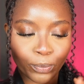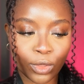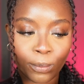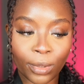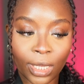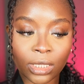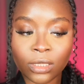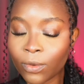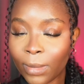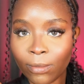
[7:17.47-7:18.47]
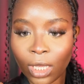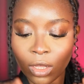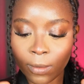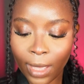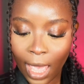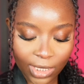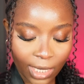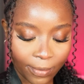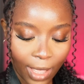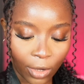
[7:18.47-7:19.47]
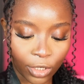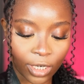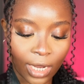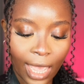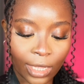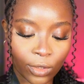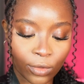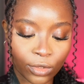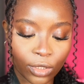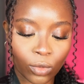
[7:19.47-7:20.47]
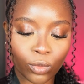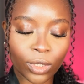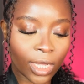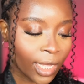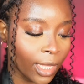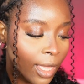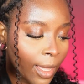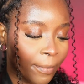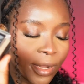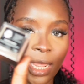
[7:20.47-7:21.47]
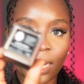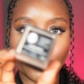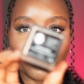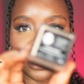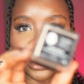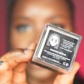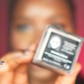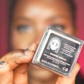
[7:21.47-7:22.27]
the base for my makeup. Setting powder, I use the Huda Banana Bread